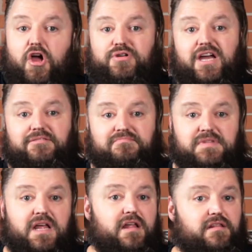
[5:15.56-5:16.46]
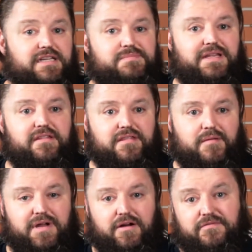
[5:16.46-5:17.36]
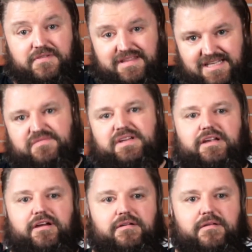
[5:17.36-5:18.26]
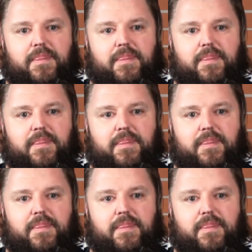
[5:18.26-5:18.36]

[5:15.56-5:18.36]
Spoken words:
Okay, let's make the thumbnail for this video.